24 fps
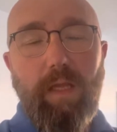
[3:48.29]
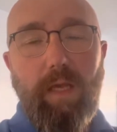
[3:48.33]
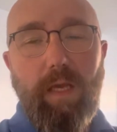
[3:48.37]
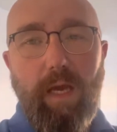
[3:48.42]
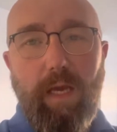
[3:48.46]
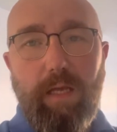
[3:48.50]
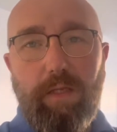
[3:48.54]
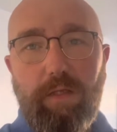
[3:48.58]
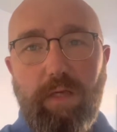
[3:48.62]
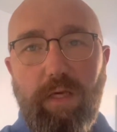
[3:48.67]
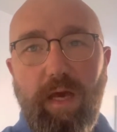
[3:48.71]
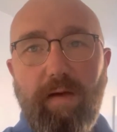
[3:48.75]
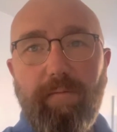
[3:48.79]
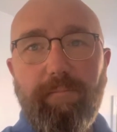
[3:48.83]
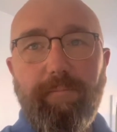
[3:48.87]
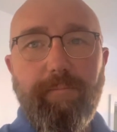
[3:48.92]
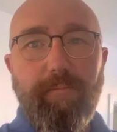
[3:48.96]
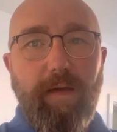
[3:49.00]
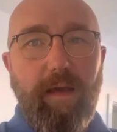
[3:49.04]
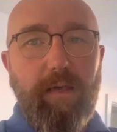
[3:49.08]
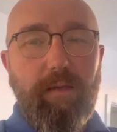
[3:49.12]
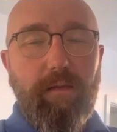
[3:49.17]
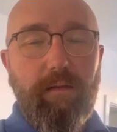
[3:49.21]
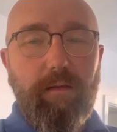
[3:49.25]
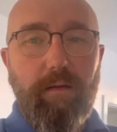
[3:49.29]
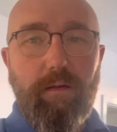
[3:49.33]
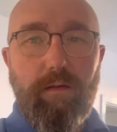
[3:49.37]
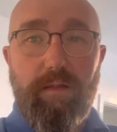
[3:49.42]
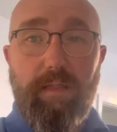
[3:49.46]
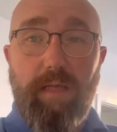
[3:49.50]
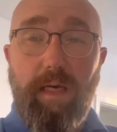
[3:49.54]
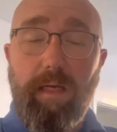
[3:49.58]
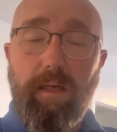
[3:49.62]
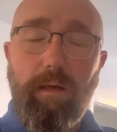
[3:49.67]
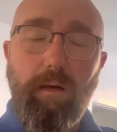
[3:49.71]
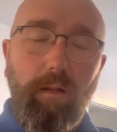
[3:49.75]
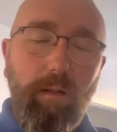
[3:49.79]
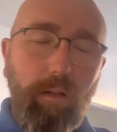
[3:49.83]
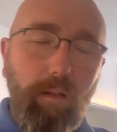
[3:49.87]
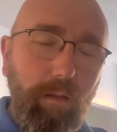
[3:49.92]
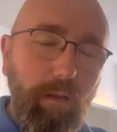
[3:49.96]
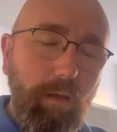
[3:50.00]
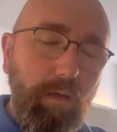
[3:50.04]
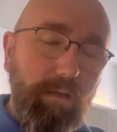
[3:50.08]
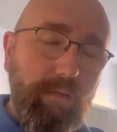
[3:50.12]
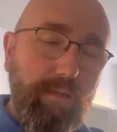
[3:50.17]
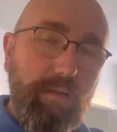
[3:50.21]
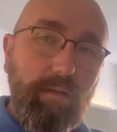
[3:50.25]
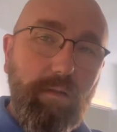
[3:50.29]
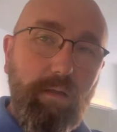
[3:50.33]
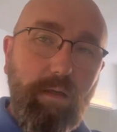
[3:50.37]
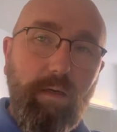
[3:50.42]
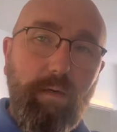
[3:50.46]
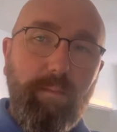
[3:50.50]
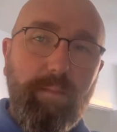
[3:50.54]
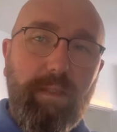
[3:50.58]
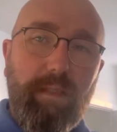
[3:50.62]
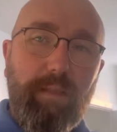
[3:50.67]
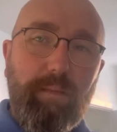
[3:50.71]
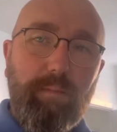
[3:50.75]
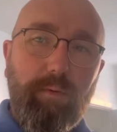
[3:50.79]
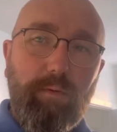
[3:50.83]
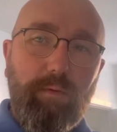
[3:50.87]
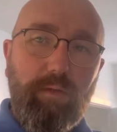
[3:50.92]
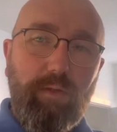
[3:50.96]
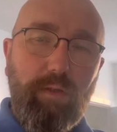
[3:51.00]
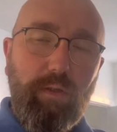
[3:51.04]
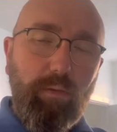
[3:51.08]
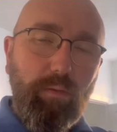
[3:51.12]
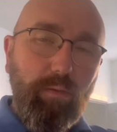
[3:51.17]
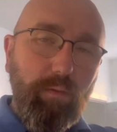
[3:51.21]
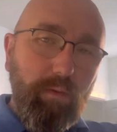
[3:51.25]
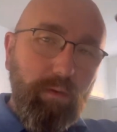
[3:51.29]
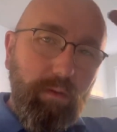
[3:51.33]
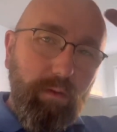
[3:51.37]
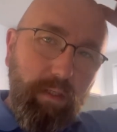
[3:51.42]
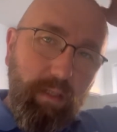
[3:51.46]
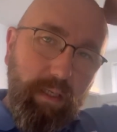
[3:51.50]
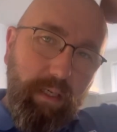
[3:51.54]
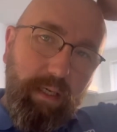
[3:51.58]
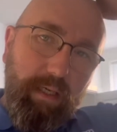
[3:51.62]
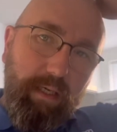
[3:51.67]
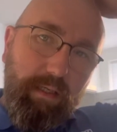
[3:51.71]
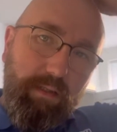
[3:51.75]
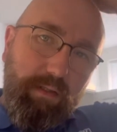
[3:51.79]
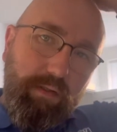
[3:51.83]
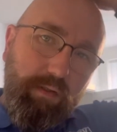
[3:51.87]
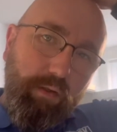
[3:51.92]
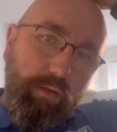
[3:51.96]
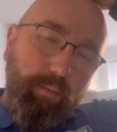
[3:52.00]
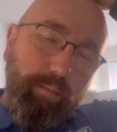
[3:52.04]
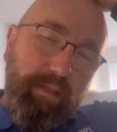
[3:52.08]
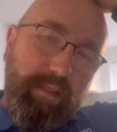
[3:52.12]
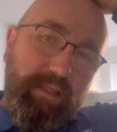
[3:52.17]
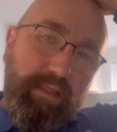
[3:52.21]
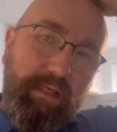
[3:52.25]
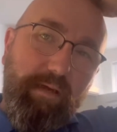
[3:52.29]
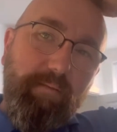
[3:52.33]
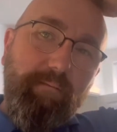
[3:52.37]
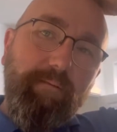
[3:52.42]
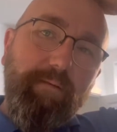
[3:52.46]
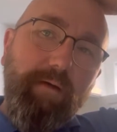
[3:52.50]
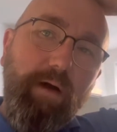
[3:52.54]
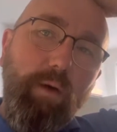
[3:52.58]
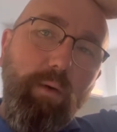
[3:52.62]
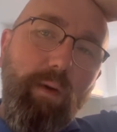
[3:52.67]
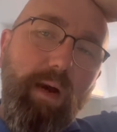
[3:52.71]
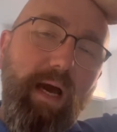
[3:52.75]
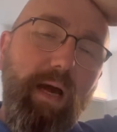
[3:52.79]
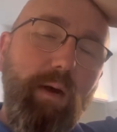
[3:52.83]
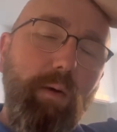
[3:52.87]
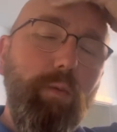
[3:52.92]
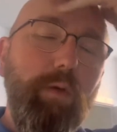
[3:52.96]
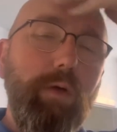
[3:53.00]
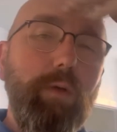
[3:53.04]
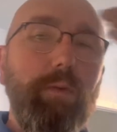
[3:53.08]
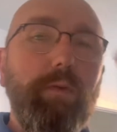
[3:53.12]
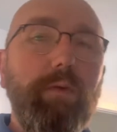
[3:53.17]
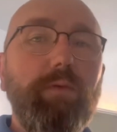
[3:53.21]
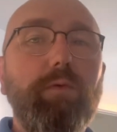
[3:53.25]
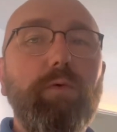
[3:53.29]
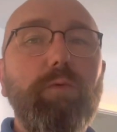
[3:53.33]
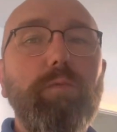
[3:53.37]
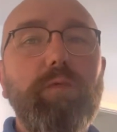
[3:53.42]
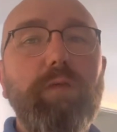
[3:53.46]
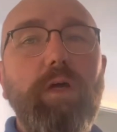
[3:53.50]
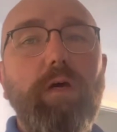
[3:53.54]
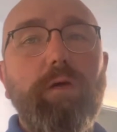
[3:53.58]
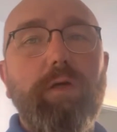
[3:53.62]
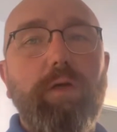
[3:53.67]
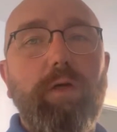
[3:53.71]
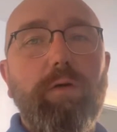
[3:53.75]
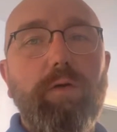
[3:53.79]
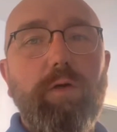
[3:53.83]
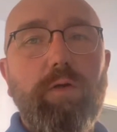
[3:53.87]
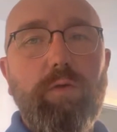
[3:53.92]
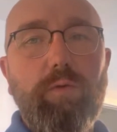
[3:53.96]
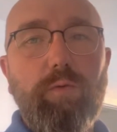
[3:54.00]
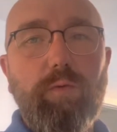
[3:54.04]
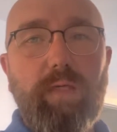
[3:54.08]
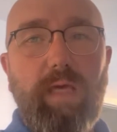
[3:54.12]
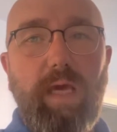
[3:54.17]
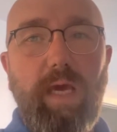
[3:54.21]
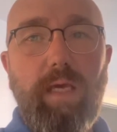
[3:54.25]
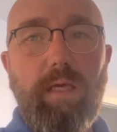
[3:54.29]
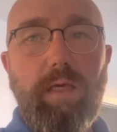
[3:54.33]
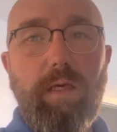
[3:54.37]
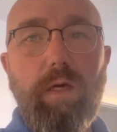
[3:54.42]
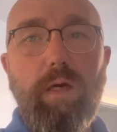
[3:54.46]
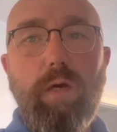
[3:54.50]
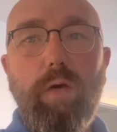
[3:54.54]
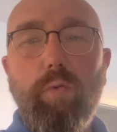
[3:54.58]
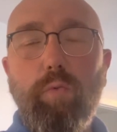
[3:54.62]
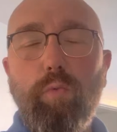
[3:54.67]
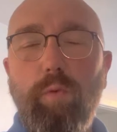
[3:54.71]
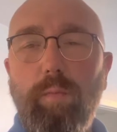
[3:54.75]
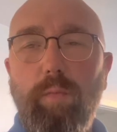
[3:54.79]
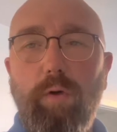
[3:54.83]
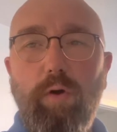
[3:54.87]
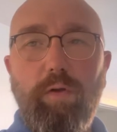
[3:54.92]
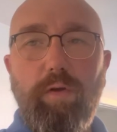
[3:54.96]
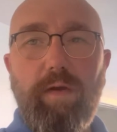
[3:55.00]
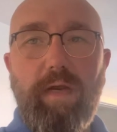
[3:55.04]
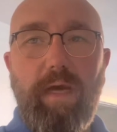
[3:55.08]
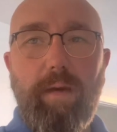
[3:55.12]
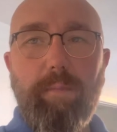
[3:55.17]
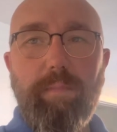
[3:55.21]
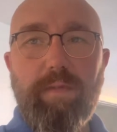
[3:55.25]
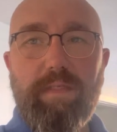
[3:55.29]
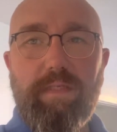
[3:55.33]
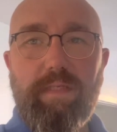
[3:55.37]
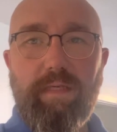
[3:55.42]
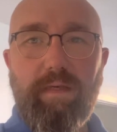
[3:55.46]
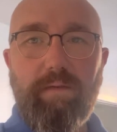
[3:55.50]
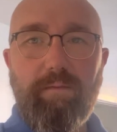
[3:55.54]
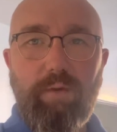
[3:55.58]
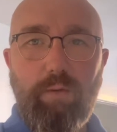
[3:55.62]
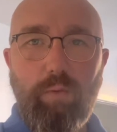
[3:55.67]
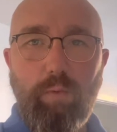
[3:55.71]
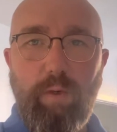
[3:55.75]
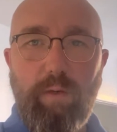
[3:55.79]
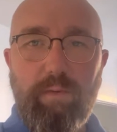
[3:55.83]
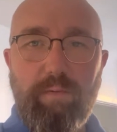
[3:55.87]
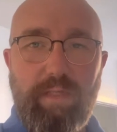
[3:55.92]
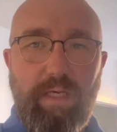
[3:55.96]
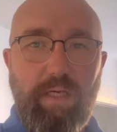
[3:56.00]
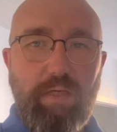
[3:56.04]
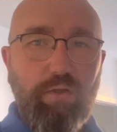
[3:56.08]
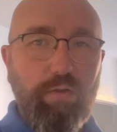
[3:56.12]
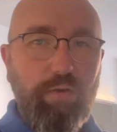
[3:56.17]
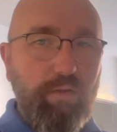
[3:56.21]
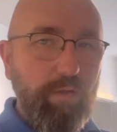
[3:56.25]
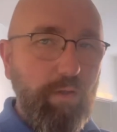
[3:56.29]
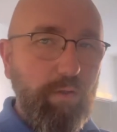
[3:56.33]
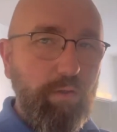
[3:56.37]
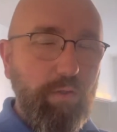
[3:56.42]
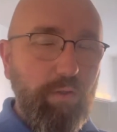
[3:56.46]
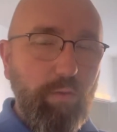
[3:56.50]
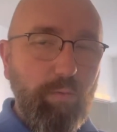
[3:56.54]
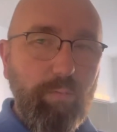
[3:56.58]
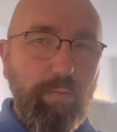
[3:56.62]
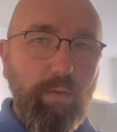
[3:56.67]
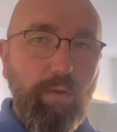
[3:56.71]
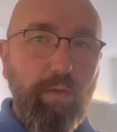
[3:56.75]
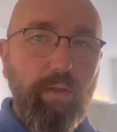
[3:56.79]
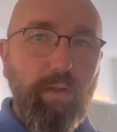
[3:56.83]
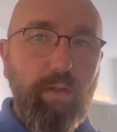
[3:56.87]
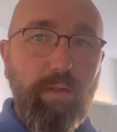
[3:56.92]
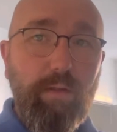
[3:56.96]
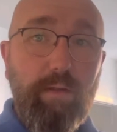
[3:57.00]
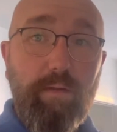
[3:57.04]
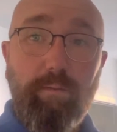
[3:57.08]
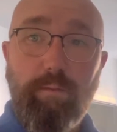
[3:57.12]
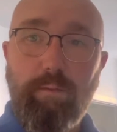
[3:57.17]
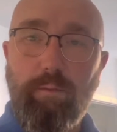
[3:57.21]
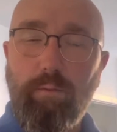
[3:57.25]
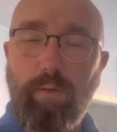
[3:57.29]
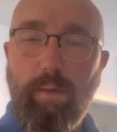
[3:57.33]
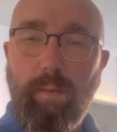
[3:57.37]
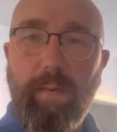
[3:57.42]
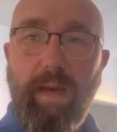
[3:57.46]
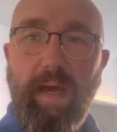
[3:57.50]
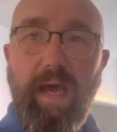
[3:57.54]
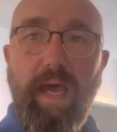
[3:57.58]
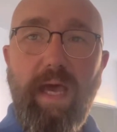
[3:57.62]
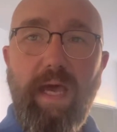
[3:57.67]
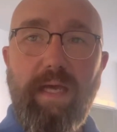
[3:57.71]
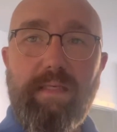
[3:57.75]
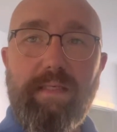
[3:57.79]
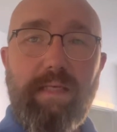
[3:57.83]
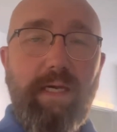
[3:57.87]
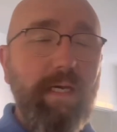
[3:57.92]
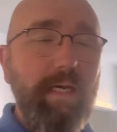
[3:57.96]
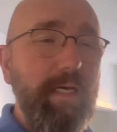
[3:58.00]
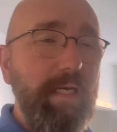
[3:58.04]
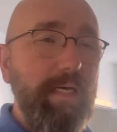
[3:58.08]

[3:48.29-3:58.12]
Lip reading: and you have faith in us like a lot of people do, hit us up. It's info@workwithgroup.co.uk. We're more than happy to give you quotations on new boilers for repairs.